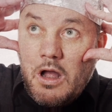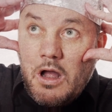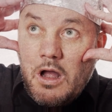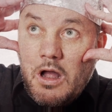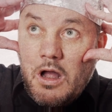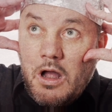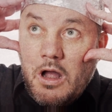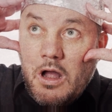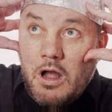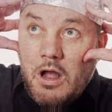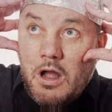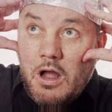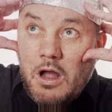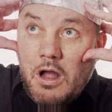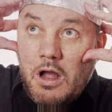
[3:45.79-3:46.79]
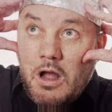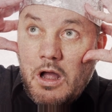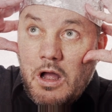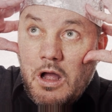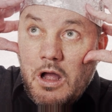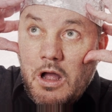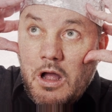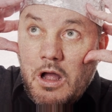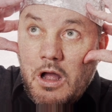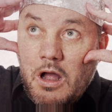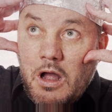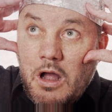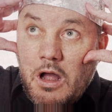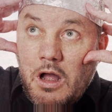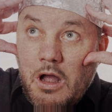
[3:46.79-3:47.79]
right? So you see, this is
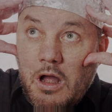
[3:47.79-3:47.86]
the thing.